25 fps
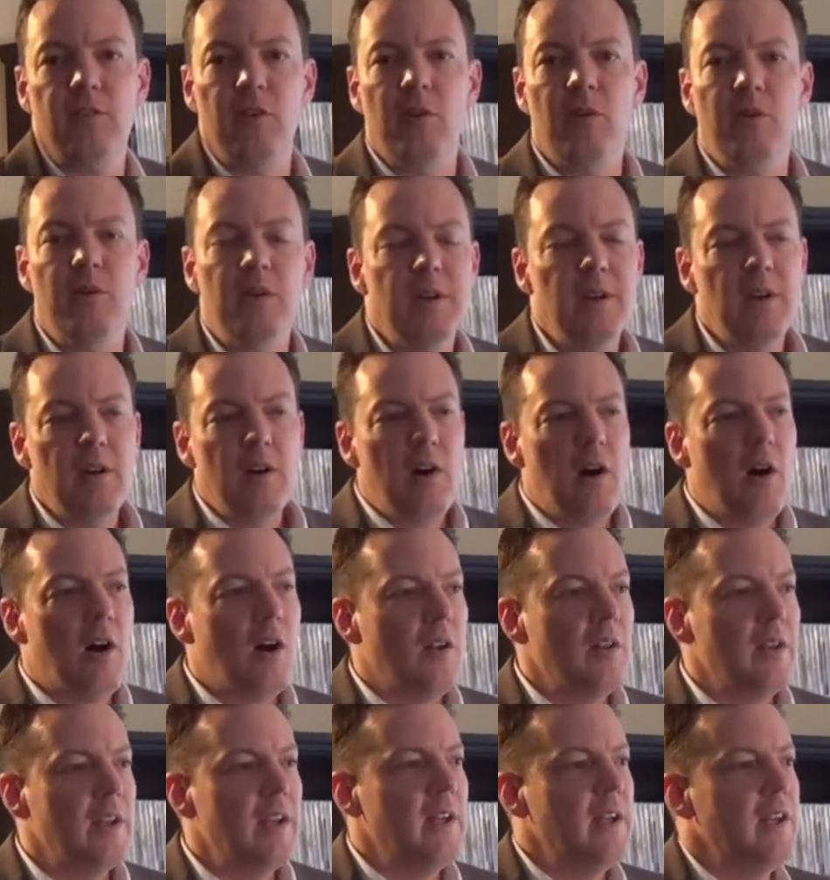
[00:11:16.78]
So
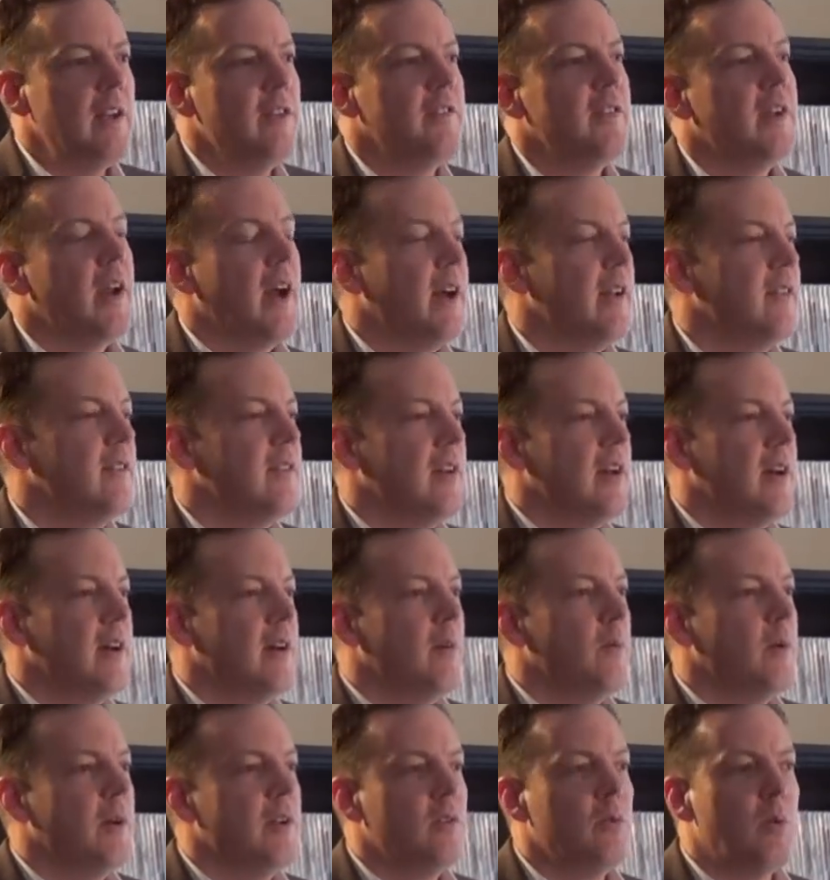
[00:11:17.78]
all in, I've got
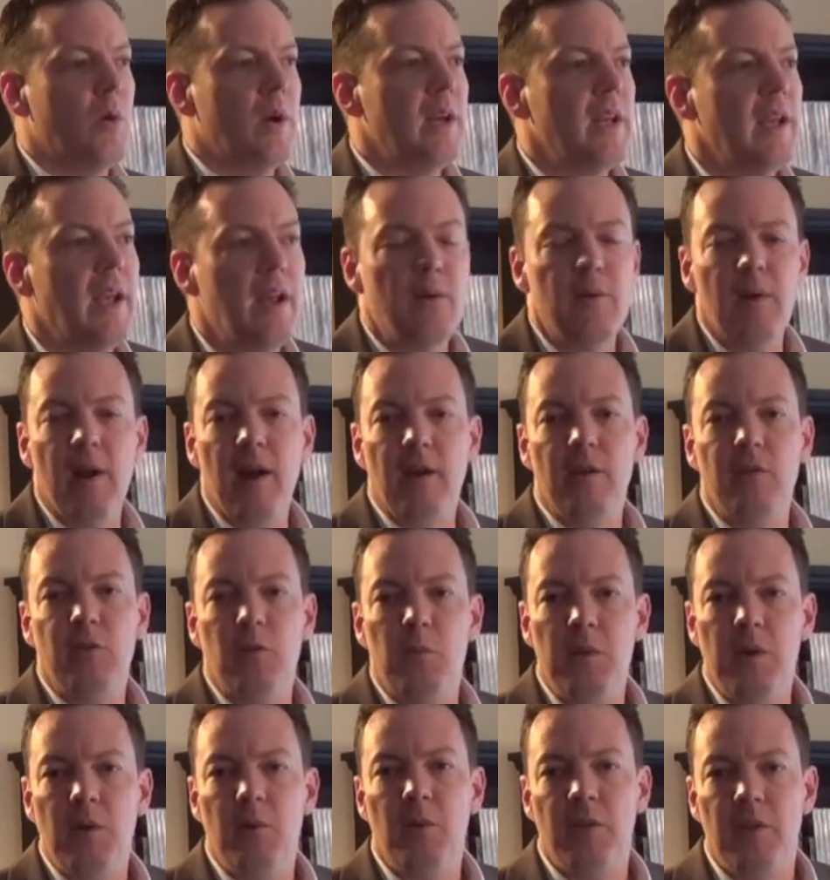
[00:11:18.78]
28 rounds
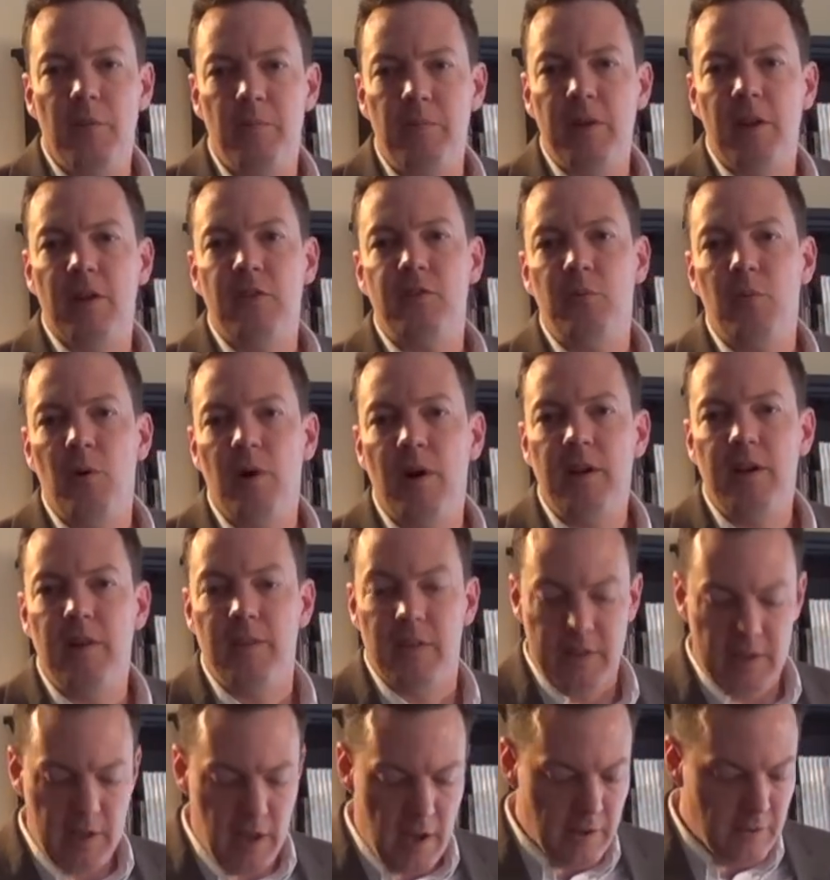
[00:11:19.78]
of me with the +1
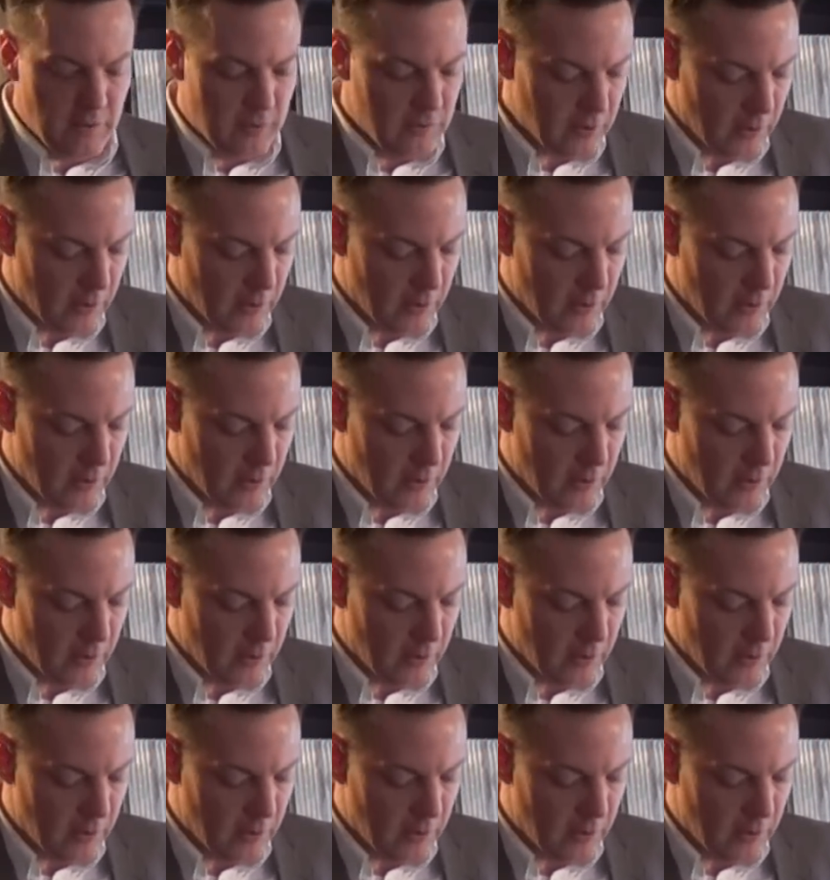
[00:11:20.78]
in the gun.